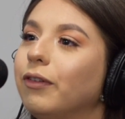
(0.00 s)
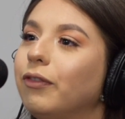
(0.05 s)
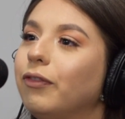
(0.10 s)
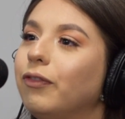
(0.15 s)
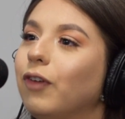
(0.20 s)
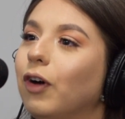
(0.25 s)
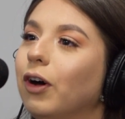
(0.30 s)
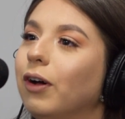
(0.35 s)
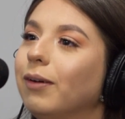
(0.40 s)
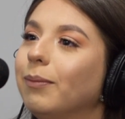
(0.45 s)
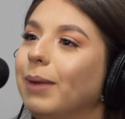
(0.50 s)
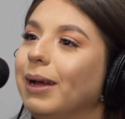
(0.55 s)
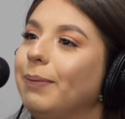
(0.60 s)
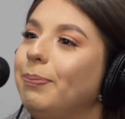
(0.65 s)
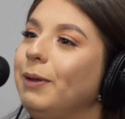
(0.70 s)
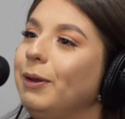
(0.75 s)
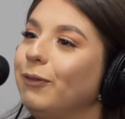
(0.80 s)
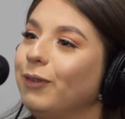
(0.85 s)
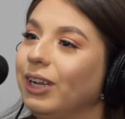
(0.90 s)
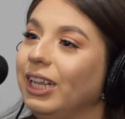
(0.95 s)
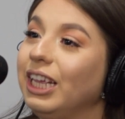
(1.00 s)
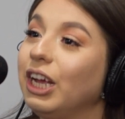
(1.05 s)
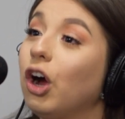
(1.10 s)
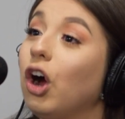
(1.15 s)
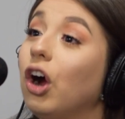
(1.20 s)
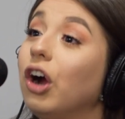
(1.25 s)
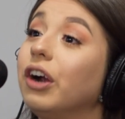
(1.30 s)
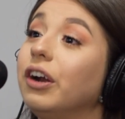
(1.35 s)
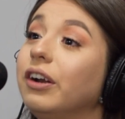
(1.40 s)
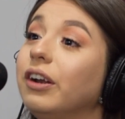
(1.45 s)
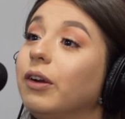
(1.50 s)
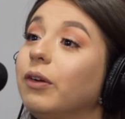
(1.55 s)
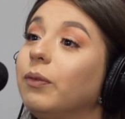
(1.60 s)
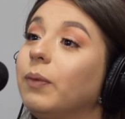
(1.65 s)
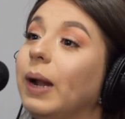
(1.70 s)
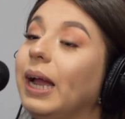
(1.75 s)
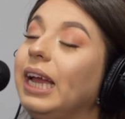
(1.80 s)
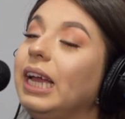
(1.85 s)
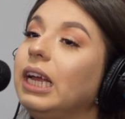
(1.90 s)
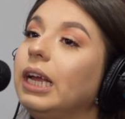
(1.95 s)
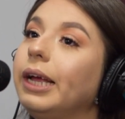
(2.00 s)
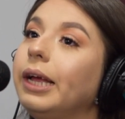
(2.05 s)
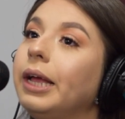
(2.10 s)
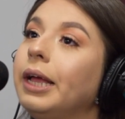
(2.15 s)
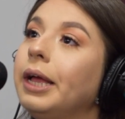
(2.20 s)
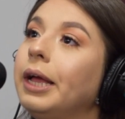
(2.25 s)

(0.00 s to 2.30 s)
fall might be really hard. Right.